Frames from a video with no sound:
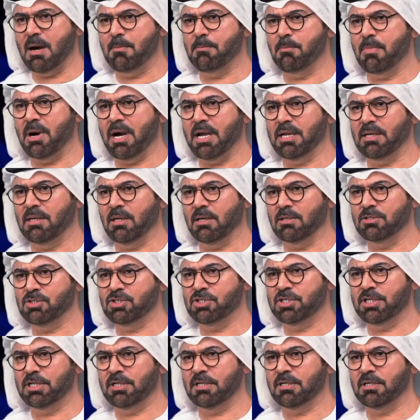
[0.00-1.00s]
and by
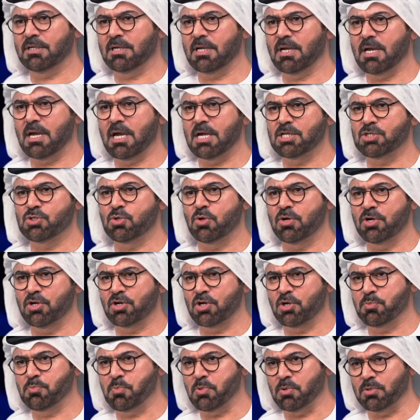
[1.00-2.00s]
launching a
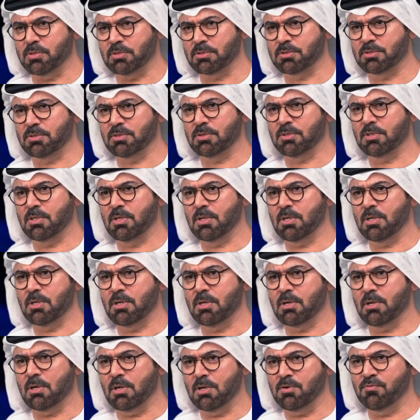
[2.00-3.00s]
joint report
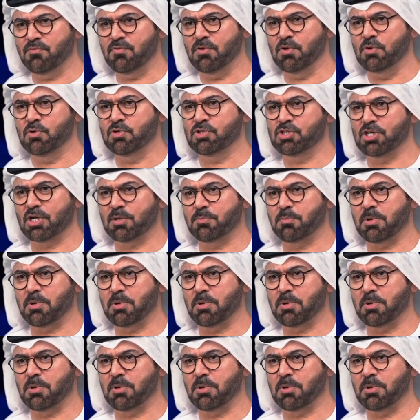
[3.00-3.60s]
on future